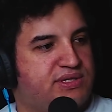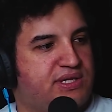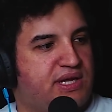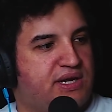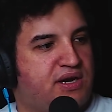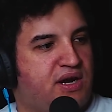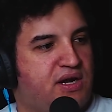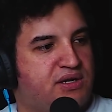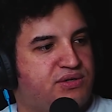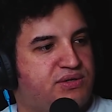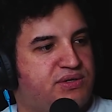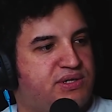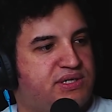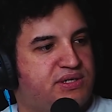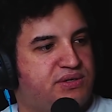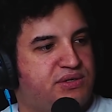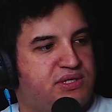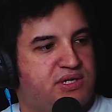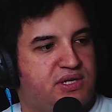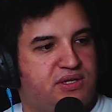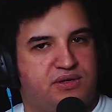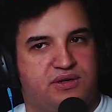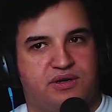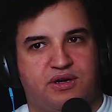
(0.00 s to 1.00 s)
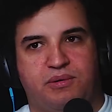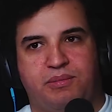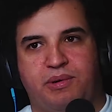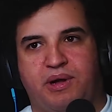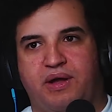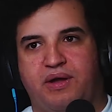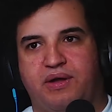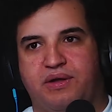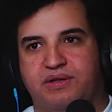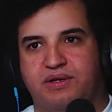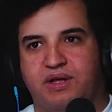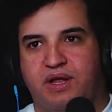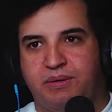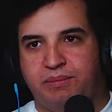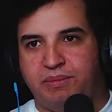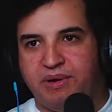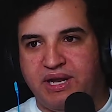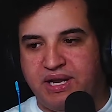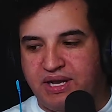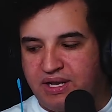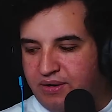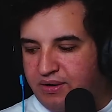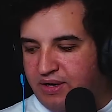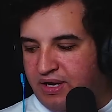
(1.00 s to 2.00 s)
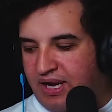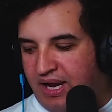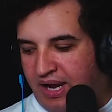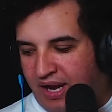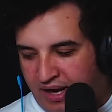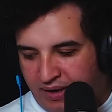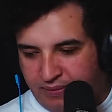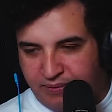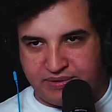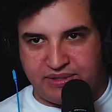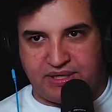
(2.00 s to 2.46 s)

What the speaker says: that contradict each other about a meeting he had